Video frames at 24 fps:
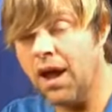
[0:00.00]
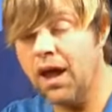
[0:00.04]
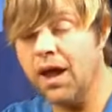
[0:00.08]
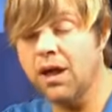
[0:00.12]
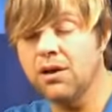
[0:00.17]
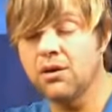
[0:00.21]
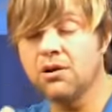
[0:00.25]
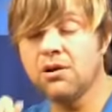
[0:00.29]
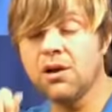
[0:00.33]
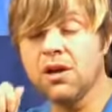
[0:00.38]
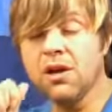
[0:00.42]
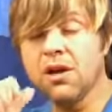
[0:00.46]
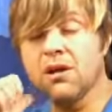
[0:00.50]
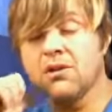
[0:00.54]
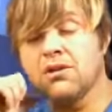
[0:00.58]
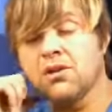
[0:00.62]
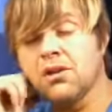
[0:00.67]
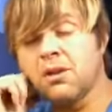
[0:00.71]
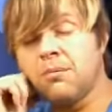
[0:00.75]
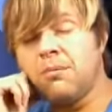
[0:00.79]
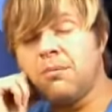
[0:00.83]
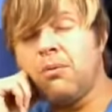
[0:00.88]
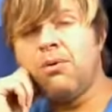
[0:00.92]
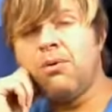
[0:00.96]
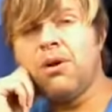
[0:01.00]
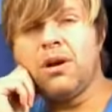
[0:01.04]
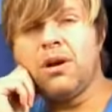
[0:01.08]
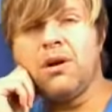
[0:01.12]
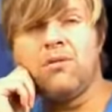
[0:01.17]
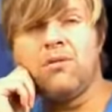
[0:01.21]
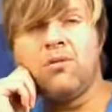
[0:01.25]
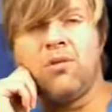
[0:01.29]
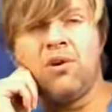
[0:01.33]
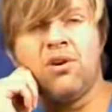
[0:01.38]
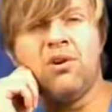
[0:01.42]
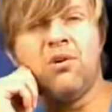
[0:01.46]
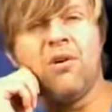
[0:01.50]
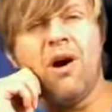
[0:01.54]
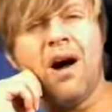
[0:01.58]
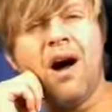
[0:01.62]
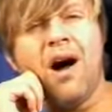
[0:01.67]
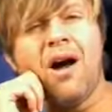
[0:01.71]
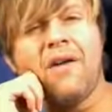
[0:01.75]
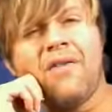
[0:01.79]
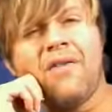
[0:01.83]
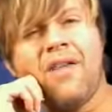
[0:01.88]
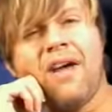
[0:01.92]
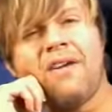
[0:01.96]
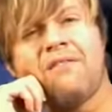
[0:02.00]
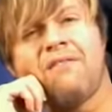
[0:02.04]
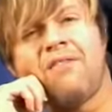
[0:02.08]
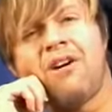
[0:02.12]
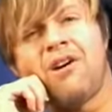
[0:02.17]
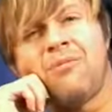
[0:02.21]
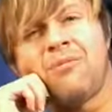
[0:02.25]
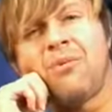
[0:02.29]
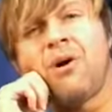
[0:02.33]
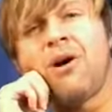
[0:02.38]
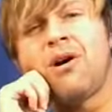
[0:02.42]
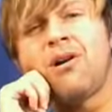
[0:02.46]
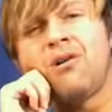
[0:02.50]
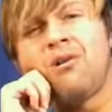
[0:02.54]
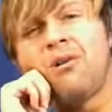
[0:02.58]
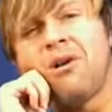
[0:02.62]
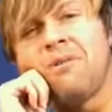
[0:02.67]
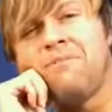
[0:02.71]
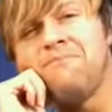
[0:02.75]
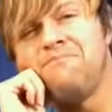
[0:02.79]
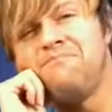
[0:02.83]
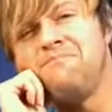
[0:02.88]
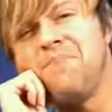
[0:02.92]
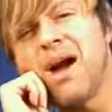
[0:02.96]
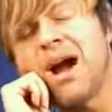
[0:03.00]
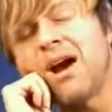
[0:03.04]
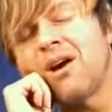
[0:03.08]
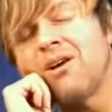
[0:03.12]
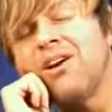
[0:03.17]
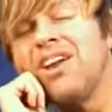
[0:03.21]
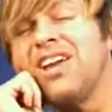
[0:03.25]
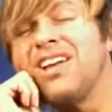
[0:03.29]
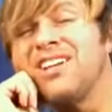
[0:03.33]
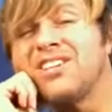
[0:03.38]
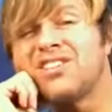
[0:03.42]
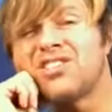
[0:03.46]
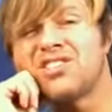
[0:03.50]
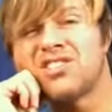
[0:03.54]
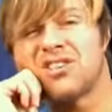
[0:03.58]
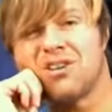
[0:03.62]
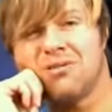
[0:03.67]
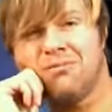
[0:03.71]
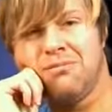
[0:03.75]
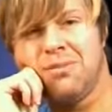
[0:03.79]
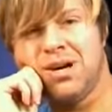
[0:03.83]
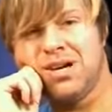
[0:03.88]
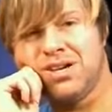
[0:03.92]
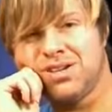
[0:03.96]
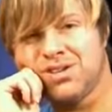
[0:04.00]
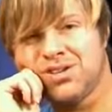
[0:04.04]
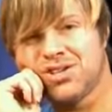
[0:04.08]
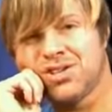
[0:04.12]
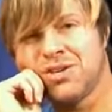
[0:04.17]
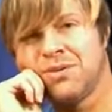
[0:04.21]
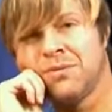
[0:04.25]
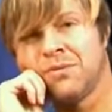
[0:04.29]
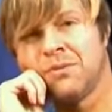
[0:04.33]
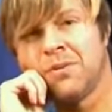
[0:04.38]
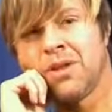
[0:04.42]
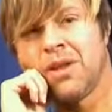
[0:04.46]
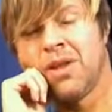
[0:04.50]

And you can get to the point of where you hide that vibrato and bury it so much